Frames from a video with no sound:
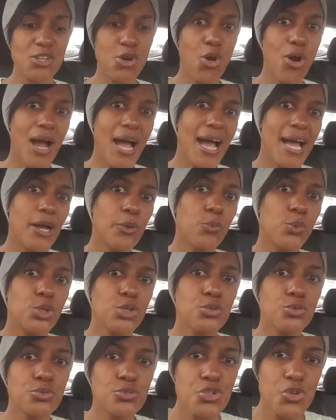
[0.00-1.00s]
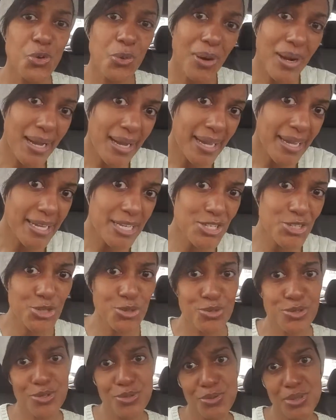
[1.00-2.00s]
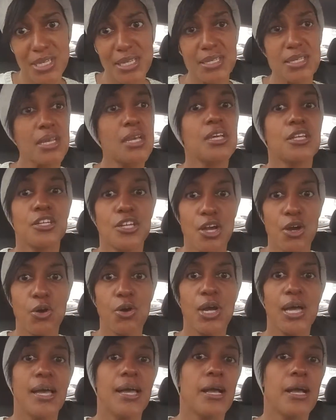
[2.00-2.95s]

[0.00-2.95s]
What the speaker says: or I will try to do this. No.